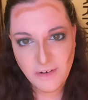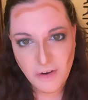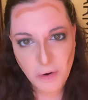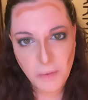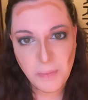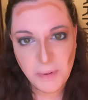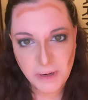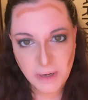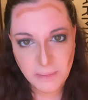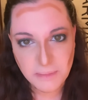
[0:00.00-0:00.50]

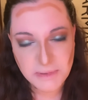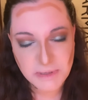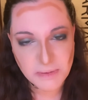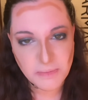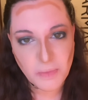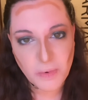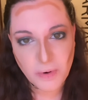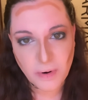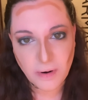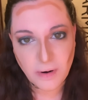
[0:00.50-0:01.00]
opened up some
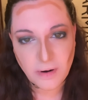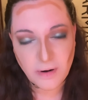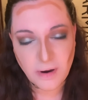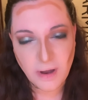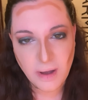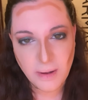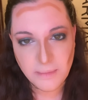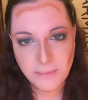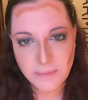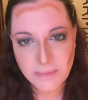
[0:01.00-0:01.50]
more
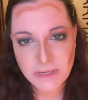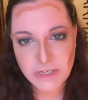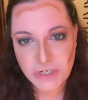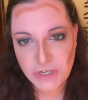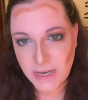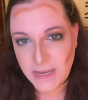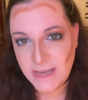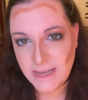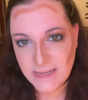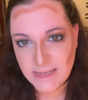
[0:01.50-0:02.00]

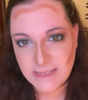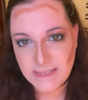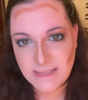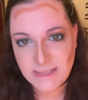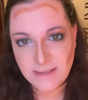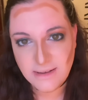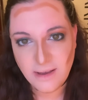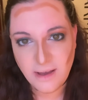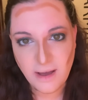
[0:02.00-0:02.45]
shades,